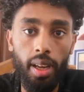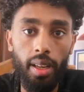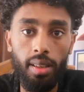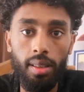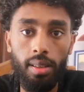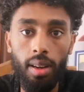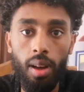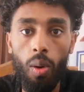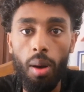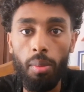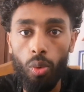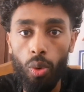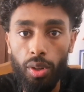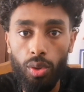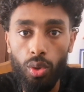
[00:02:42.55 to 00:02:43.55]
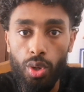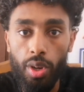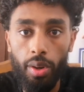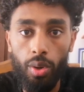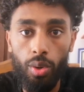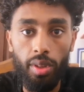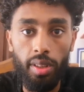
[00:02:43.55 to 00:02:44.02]
and now I'm going to
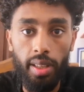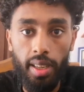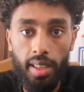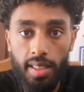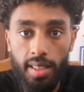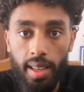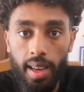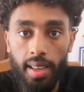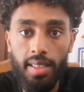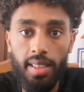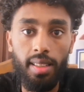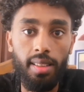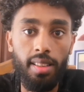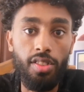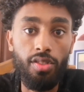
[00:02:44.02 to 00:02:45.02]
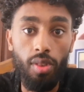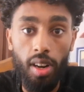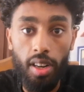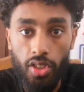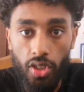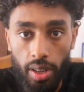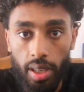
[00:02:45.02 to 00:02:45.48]
share you the tech stacks and the
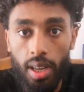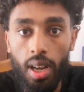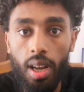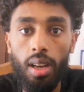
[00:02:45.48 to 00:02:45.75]
structure.